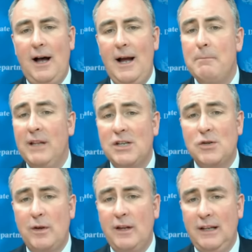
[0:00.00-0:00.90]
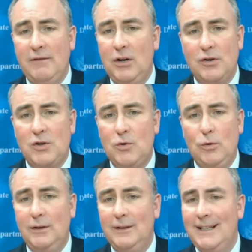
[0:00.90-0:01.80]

uh, in places where they live and go to school.